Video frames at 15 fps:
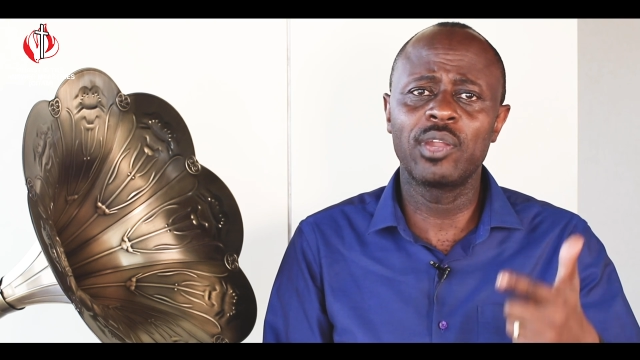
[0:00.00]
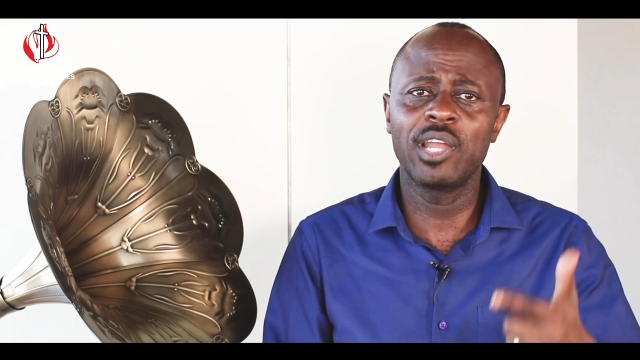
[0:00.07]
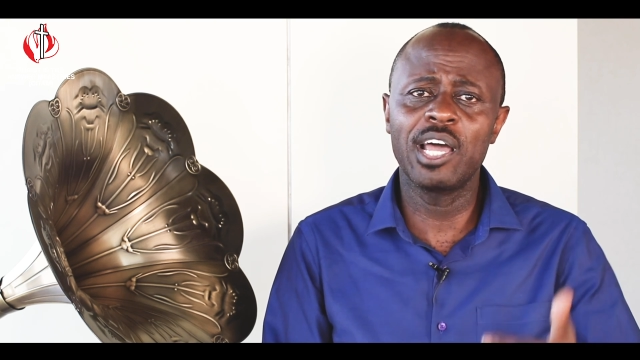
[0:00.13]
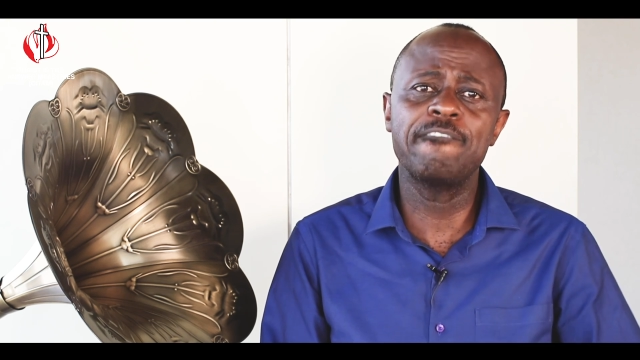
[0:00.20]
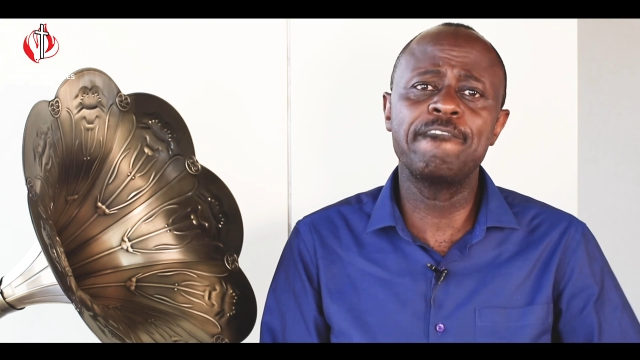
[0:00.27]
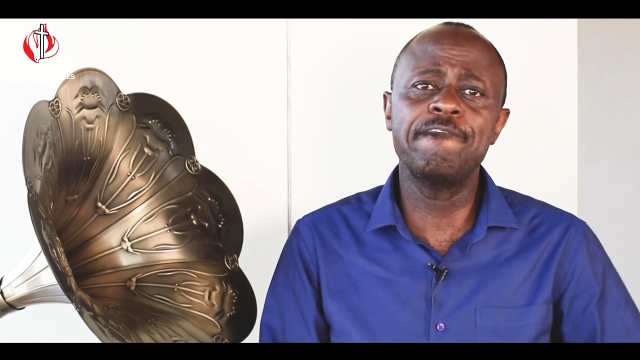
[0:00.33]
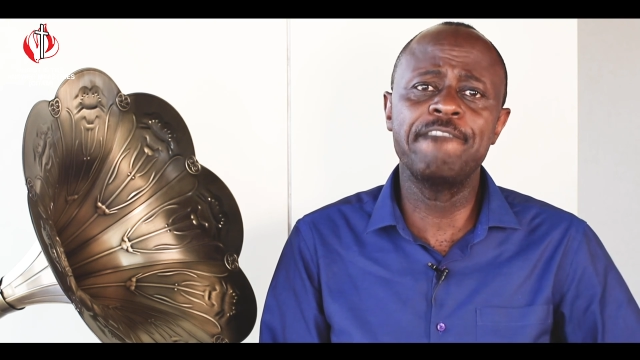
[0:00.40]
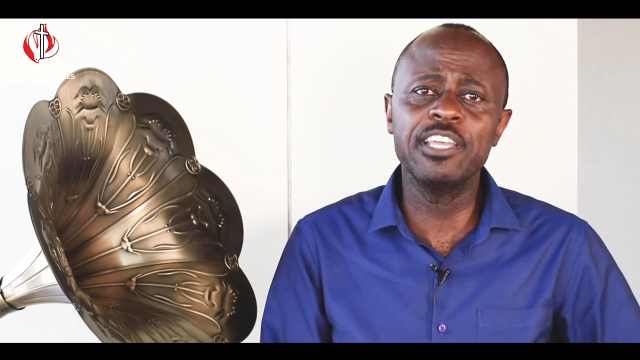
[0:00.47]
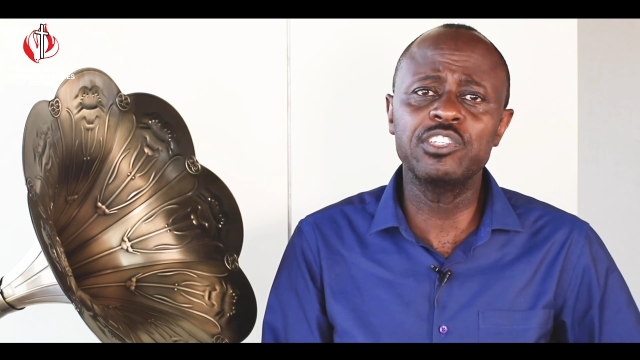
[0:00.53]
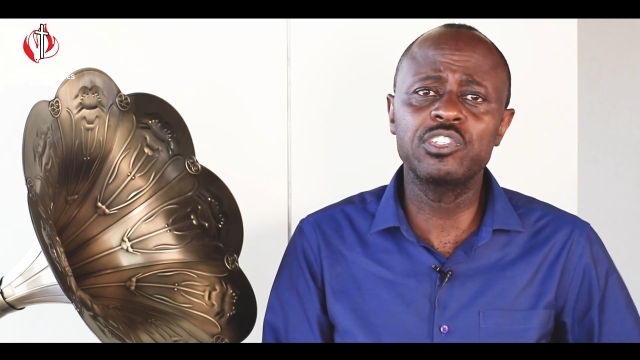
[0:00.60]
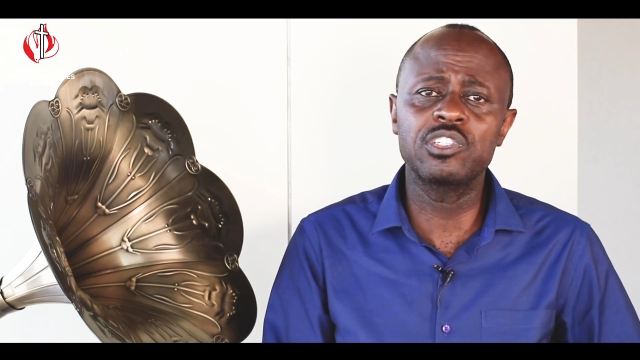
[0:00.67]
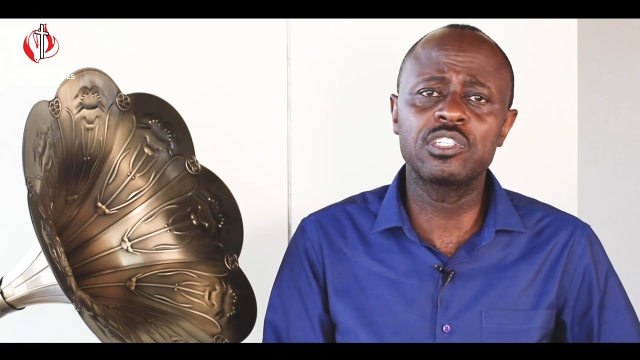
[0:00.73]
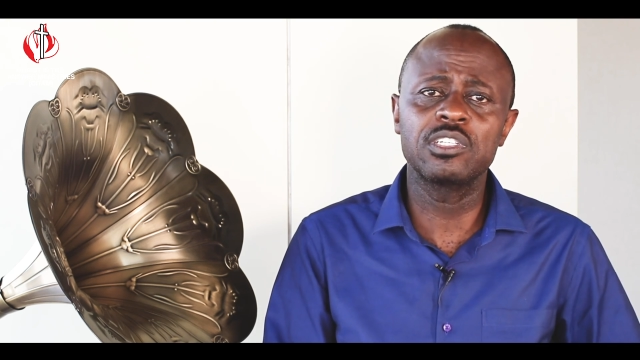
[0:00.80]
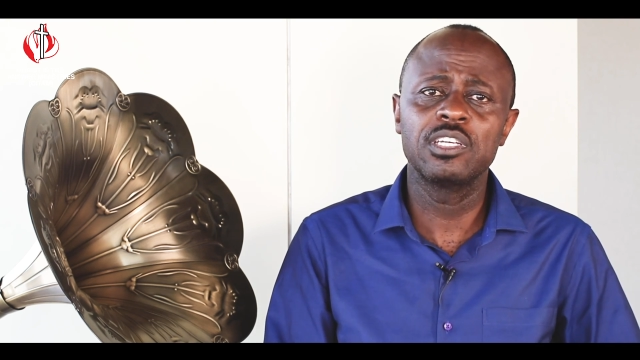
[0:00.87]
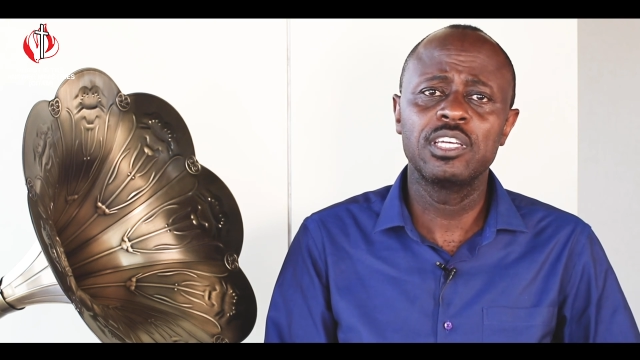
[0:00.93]
I have
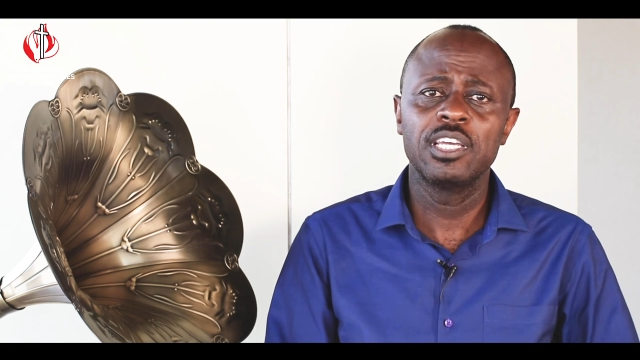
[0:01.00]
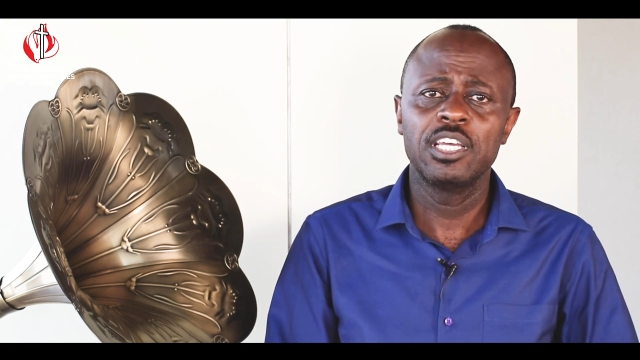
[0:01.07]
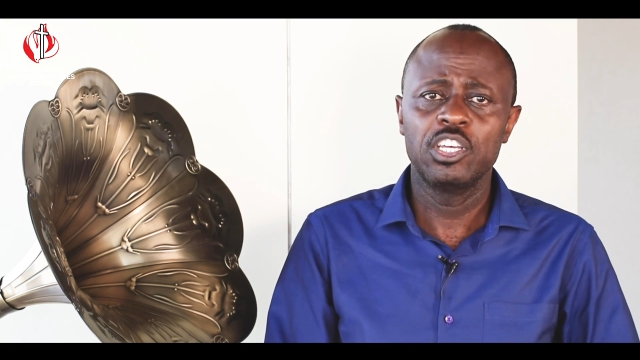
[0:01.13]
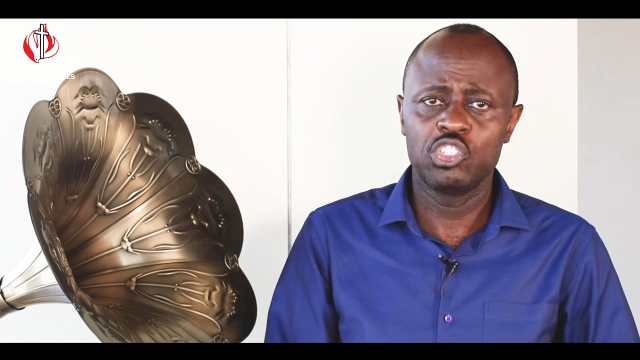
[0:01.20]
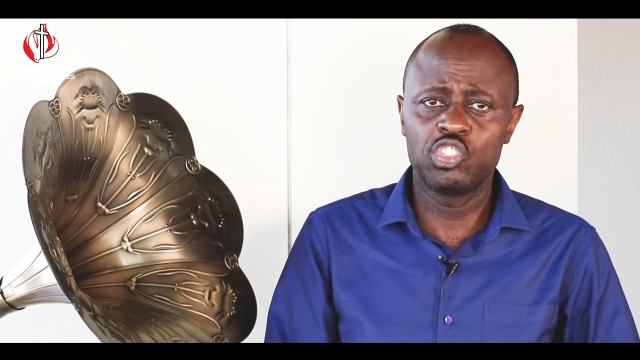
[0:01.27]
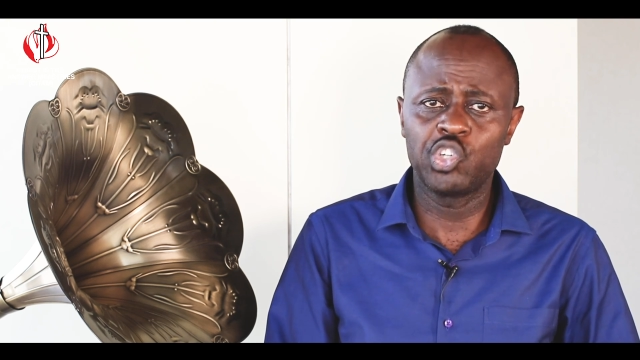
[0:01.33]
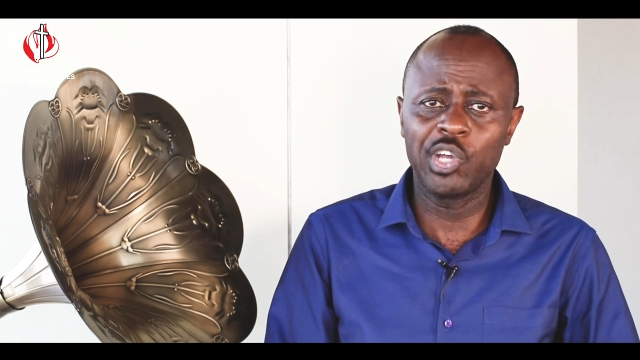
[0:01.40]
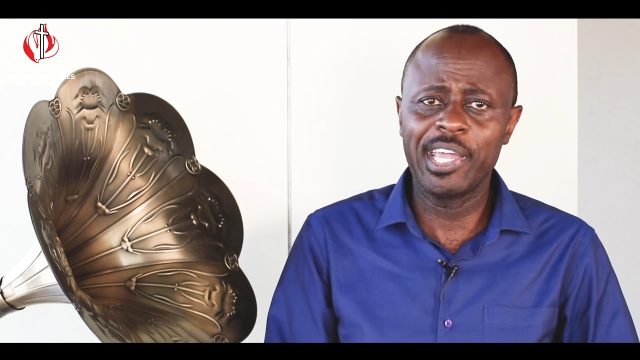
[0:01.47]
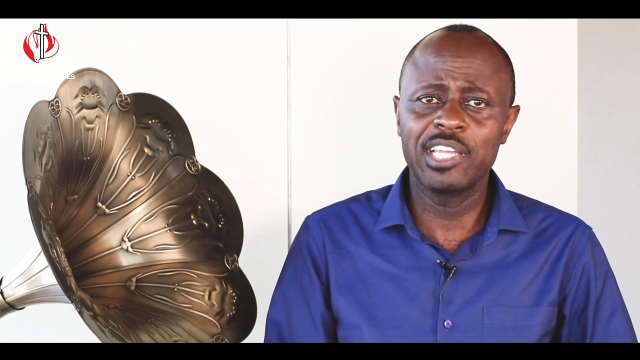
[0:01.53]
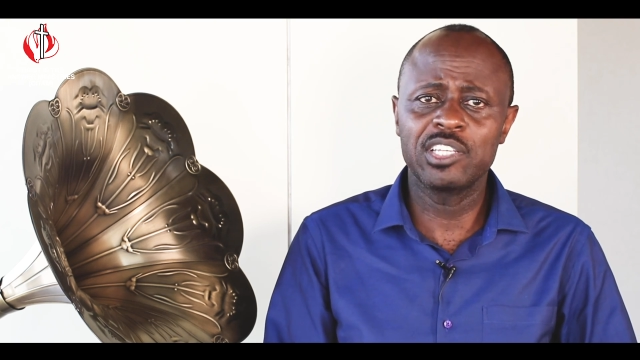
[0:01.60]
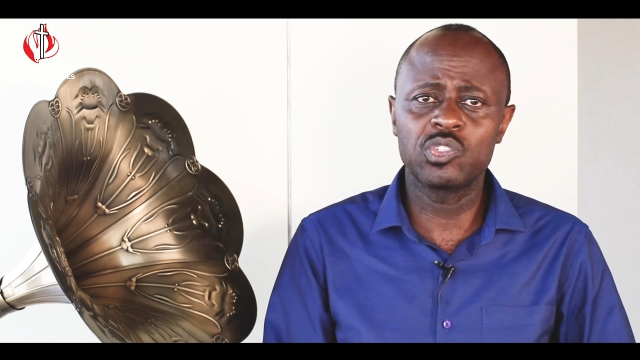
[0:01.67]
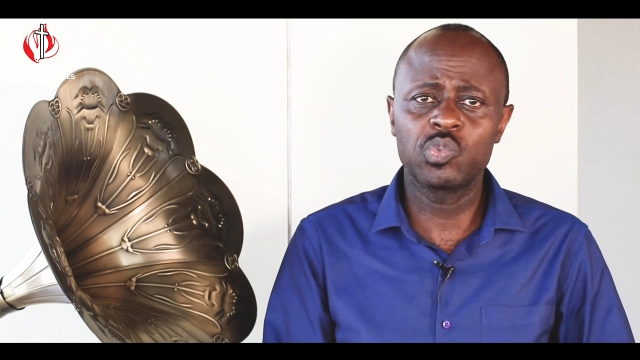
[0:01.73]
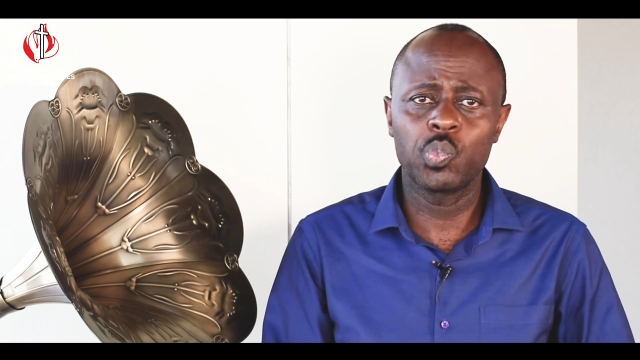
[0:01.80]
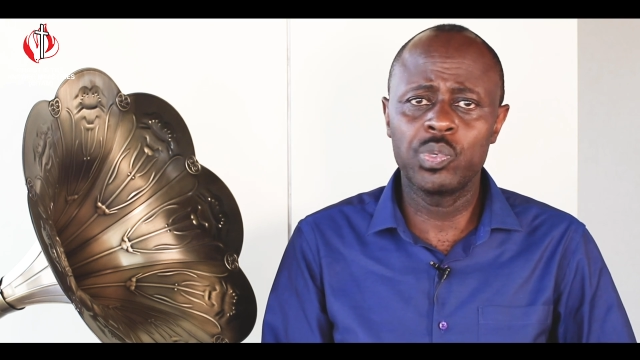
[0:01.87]
faced giants